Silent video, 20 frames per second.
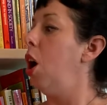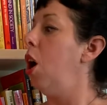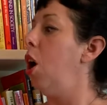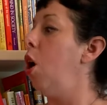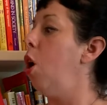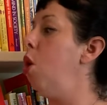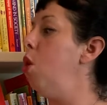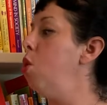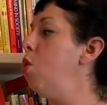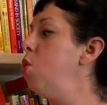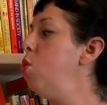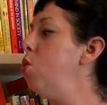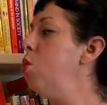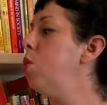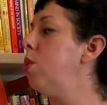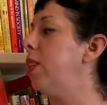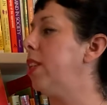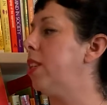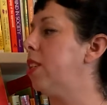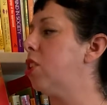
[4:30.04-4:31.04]
Oh,
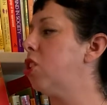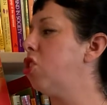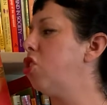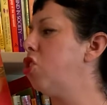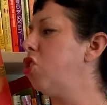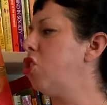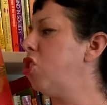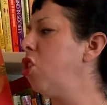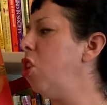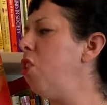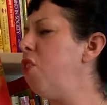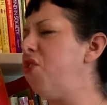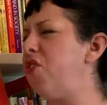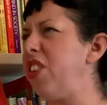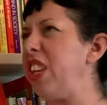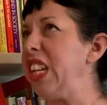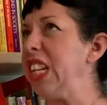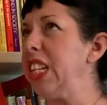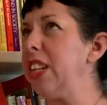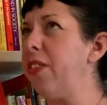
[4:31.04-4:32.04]
is
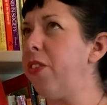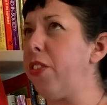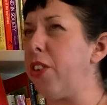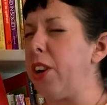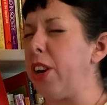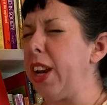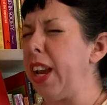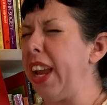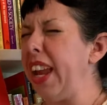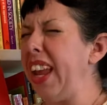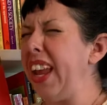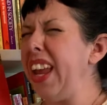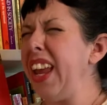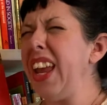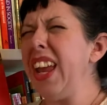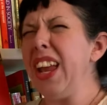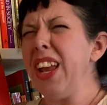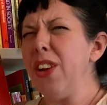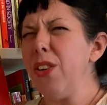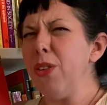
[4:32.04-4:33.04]
Sophie ever
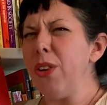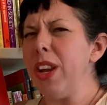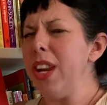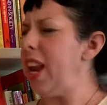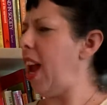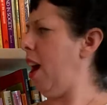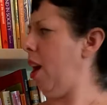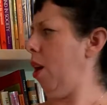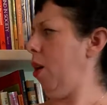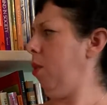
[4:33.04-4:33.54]
angry now?